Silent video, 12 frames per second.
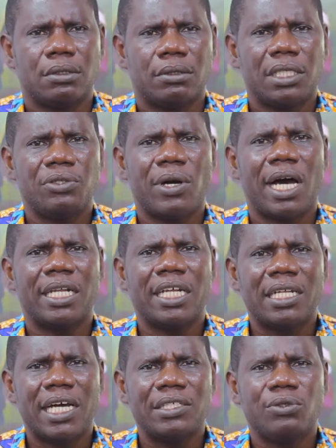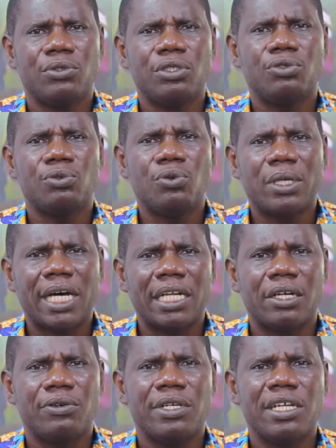When you are analyzing, you need to look at
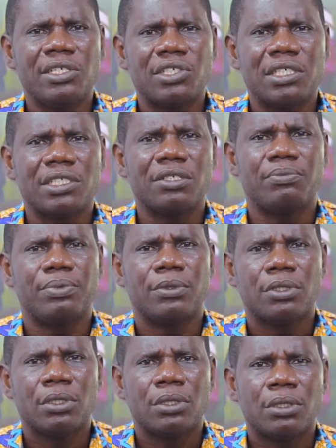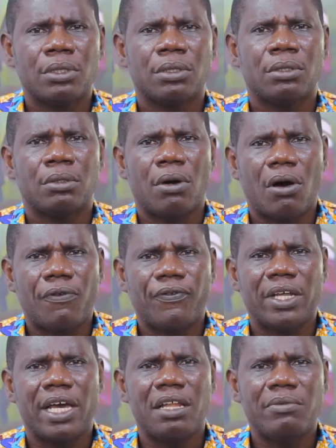the relationship
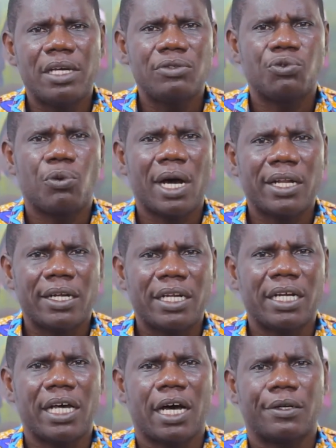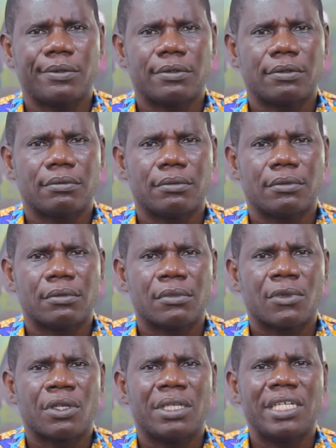of the element to one another.
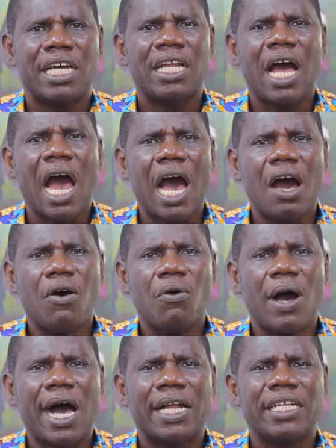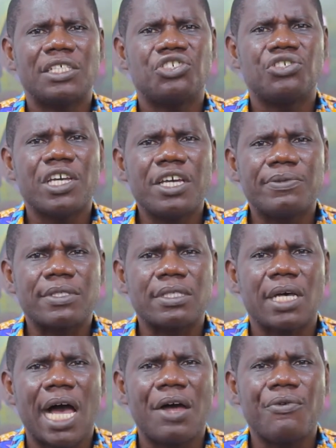Then how are the shapes
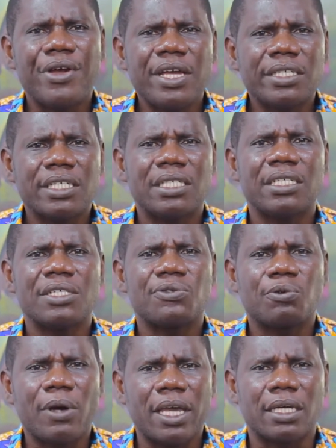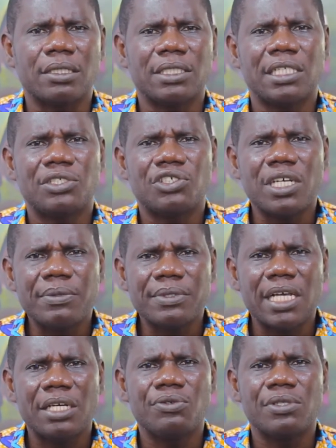arranged in this work, the shapes
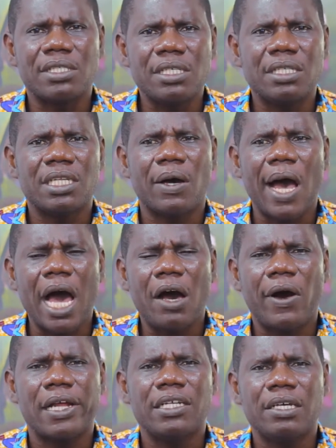that you see in how